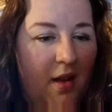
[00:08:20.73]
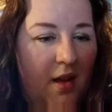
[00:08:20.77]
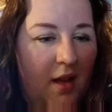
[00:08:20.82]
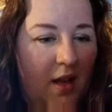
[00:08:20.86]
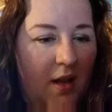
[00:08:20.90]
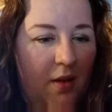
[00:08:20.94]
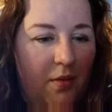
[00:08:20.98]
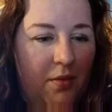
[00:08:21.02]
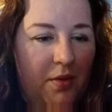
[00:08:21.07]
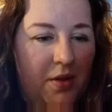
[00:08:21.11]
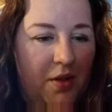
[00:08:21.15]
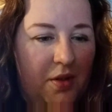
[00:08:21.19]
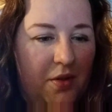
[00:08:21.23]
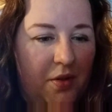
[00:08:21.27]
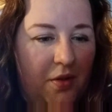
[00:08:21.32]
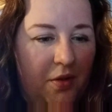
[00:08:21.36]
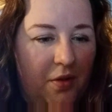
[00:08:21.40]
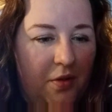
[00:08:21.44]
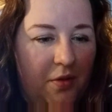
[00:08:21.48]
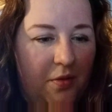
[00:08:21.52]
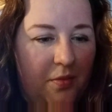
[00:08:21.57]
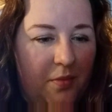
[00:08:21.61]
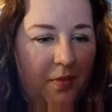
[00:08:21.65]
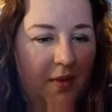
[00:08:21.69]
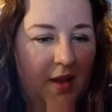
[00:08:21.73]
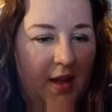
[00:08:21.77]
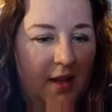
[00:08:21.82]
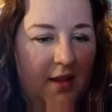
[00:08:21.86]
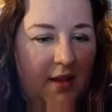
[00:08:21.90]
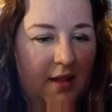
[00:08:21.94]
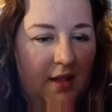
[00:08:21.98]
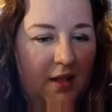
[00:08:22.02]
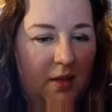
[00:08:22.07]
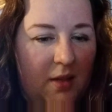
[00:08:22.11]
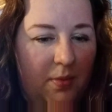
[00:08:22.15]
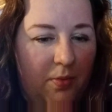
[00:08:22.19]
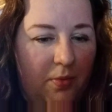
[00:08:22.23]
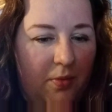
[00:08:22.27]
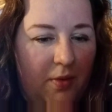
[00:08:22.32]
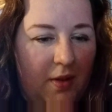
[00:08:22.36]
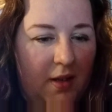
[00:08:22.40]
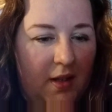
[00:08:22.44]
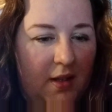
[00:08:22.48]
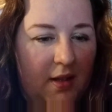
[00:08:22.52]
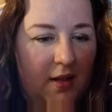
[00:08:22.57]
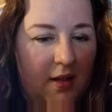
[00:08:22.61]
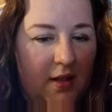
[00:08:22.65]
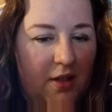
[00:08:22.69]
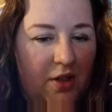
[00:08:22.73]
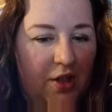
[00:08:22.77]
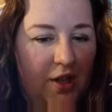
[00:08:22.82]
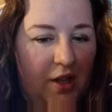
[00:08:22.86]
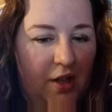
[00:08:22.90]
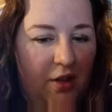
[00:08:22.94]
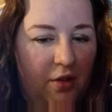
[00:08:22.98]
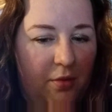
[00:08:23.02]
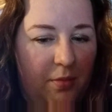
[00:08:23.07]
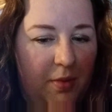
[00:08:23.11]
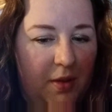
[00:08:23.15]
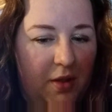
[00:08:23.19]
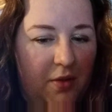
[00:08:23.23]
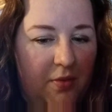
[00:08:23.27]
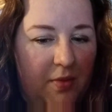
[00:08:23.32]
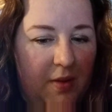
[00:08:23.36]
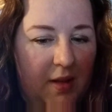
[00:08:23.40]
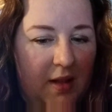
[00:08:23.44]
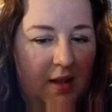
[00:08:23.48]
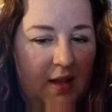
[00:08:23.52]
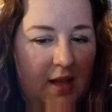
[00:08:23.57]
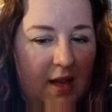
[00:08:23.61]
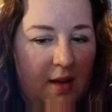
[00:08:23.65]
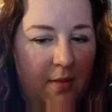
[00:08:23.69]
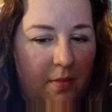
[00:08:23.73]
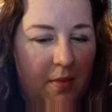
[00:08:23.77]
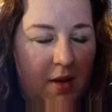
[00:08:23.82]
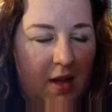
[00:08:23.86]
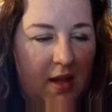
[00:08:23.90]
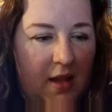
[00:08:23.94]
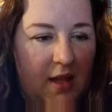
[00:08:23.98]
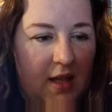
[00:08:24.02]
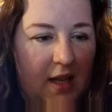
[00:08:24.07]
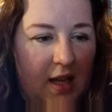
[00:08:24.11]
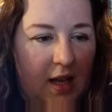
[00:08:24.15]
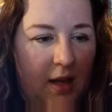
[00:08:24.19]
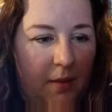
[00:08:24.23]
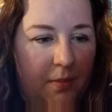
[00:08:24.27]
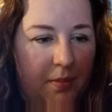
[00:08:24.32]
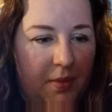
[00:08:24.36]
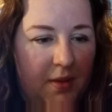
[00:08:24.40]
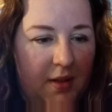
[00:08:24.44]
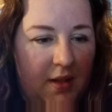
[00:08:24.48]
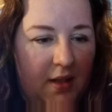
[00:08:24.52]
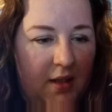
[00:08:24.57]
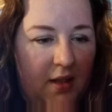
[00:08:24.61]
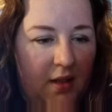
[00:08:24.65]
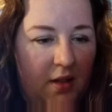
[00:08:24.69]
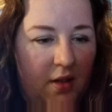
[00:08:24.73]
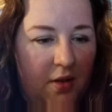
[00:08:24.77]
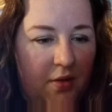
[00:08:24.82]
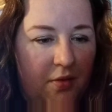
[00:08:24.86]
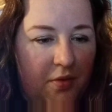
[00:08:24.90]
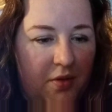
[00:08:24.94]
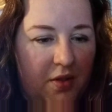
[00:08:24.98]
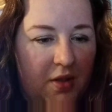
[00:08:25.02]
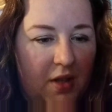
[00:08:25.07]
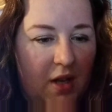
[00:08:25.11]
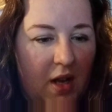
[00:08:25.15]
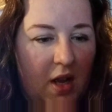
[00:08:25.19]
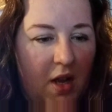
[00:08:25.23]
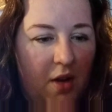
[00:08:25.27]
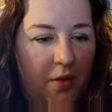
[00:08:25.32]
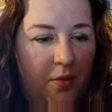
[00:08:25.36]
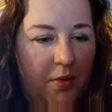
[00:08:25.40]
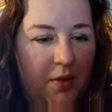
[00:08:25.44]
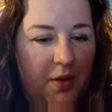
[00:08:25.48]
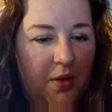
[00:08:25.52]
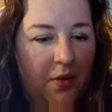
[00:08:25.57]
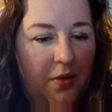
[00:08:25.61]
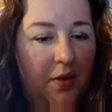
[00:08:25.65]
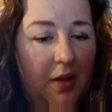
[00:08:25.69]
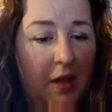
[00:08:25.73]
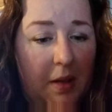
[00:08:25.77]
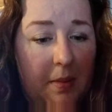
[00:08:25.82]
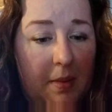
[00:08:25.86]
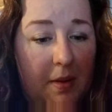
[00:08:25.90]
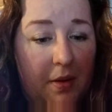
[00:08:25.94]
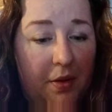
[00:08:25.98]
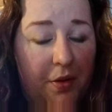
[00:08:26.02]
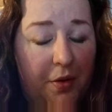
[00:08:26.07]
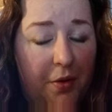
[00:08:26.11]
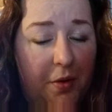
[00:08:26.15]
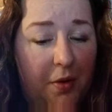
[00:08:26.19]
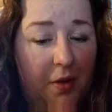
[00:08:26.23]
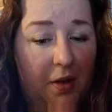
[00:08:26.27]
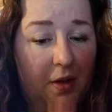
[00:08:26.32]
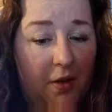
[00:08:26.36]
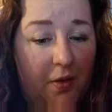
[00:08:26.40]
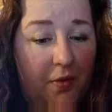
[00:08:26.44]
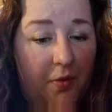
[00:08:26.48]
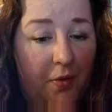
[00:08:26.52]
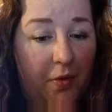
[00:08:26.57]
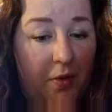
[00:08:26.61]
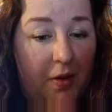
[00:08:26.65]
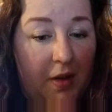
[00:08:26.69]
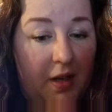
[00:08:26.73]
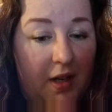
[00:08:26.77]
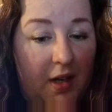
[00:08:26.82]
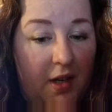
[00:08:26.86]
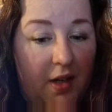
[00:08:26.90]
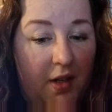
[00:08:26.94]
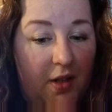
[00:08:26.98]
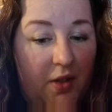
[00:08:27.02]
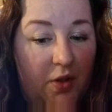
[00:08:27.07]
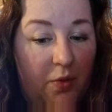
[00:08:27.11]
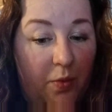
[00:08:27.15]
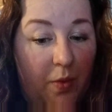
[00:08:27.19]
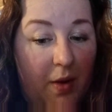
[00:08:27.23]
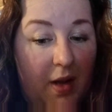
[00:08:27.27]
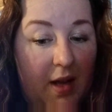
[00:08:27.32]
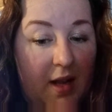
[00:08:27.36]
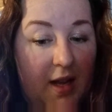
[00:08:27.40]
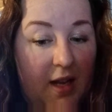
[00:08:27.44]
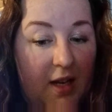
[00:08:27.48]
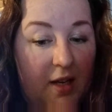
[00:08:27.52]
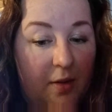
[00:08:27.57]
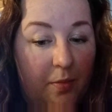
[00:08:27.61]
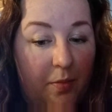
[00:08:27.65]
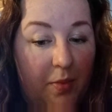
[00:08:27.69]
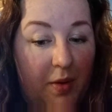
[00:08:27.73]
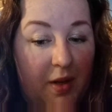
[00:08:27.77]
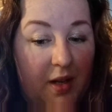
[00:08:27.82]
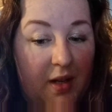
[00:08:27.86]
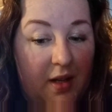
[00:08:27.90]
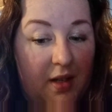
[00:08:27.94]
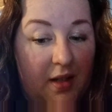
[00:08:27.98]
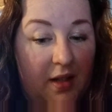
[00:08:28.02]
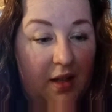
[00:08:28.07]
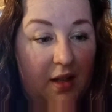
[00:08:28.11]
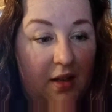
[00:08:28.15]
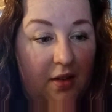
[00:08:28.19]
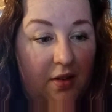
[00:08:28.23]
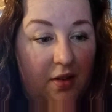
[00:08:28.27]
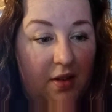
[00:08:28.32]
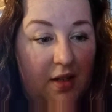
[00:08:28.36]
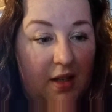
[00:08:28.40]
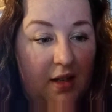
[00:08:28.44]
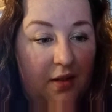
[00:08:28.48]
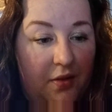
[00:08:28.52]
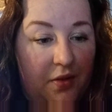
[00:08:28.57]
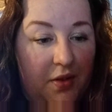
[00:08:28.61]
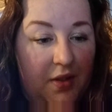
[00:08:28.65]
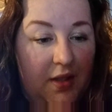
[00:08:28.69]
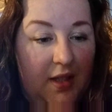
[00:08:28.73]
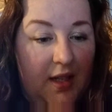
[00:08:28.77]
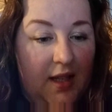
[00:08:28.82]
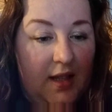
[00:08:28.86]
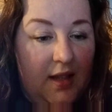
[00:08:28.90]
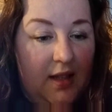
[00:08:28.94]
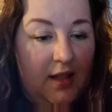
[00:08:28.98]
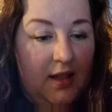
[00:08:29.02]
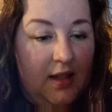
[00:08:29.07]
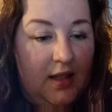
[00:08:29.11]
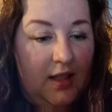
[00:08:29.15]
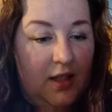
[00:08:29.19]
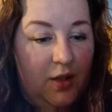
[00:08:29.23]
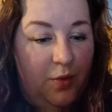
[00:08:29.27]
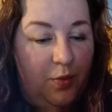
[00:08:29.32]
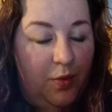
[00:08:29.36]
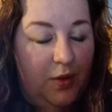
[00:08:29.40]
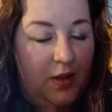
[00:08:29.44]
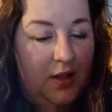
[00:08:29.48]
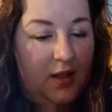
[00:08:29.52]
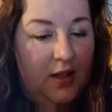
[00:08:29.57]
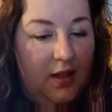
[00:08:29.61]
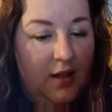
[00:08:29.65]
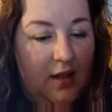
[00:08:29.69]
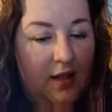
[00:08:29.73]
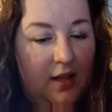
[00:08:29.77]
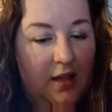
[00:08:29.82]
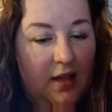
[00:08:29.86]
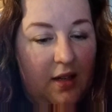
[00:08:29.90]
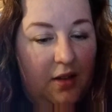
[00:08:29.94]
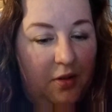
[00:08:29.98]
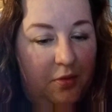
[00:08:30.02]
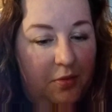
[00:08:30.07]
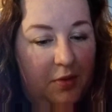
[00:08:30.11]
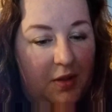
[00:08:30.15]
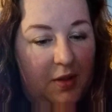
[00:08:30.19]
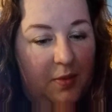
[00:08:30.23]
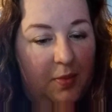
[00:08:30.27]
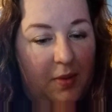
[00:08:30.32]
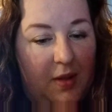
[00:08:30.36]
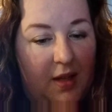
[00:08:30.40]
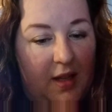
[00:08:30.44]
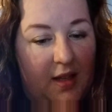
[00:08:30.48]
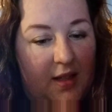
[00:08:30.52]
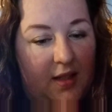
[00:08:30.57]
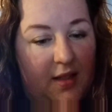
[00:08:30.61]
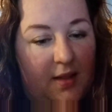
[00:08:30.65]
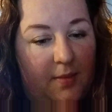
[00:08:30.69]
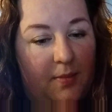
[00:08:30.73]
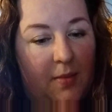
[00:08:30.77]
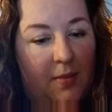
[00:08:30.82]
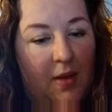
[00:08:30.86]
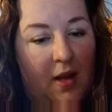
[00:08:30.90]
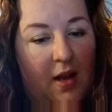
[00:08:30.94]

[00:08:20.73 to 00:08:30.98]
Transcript: It was true. At this point, the channel between them and the opposite coast was only about 30 or 40 yards wide, but they could now see that this was the narrowest place.